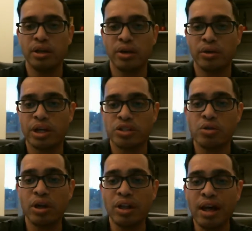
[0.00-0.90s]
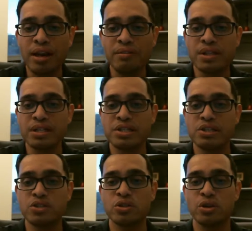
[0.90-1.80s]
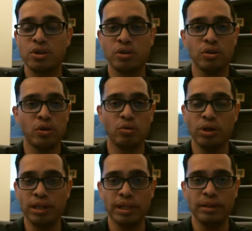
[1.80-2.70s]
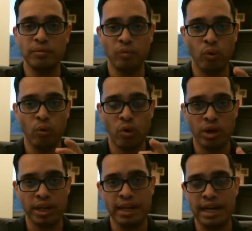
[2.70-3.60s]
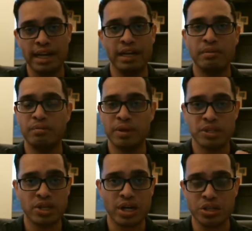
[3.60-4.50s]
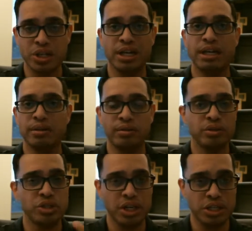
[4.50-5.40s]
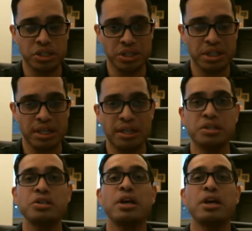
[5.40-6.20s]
Okay, so a lot of this is, really working at it, massaging it, changing things,